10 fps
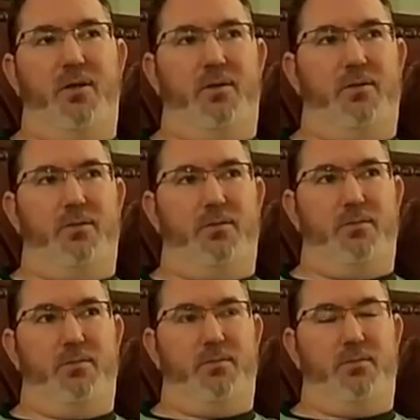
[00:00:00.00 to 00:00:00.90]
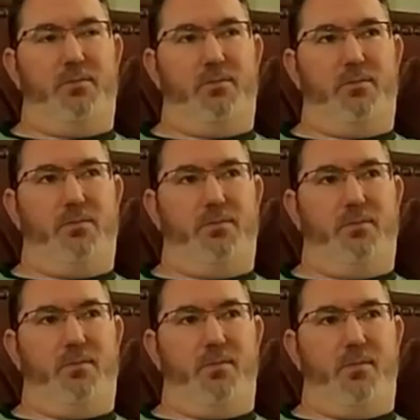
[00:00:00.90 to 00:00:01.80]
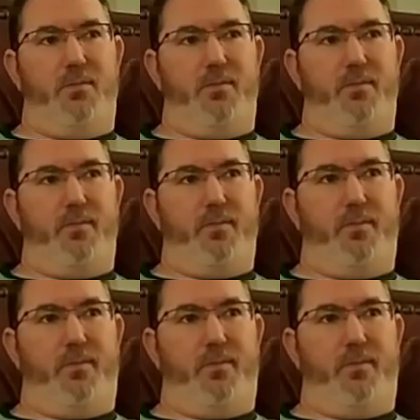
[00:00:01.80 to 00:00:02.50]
[no speech]